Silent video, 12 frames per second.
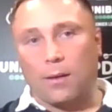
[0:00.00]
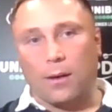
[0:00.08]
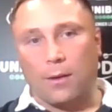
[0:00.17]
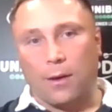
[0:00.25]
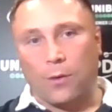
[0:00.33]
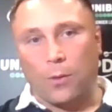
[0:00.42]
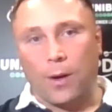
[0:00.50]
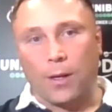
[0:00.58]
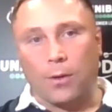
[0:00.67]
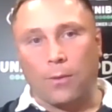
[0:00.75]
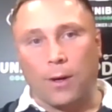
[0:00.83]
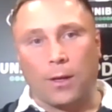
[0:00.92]
If you win,
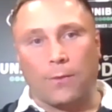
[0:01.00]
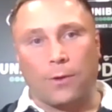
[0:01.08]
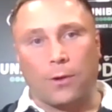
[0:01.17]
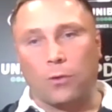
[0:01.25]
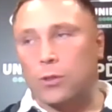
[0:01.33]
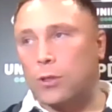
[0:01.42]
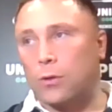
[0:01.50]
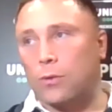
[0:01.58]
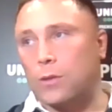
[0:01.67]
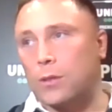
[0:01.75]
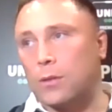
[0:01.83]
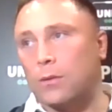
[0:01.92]
you win. If you lose, you
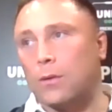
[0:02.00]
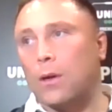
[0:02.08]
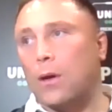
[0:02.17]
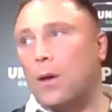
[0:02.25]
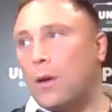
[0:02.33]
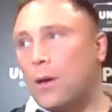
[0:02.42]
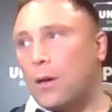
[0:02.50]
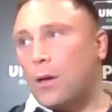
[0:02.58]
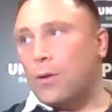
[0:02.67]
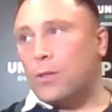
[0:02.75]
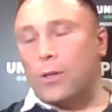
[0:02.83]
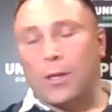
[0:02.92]
lose. And, you
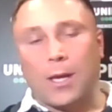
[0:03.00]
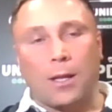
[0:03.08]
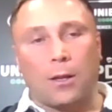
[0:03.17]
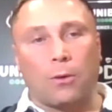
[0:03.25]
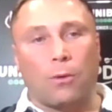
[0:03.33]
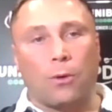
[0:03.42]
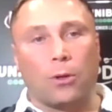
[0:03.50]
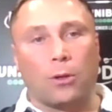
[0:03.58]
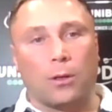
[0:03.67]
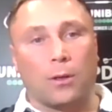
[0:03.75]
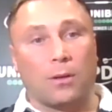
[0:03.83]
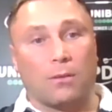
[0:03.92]
know, it's not the end of the world.
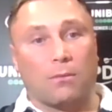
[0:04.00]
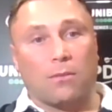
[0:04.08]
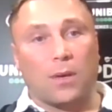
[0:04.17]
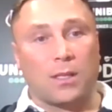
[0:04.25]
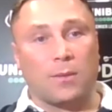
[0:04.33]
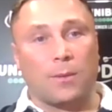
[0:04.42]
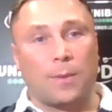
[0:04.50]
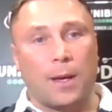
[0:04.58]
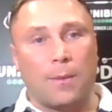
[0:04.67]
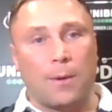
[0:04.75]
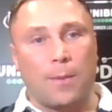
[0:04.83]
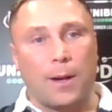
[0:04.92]
And I seem to play
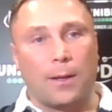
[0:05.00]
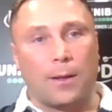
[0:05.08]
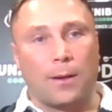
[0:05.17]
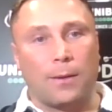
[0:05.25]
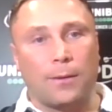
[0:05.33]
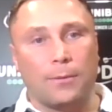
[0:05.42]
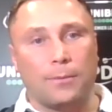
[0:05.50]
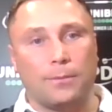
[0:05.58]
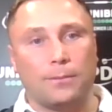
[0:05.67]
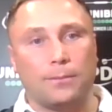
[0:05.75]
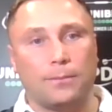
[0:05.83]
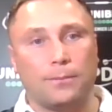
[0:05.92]
a bit better than them.
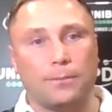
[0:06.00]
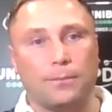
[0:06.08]
In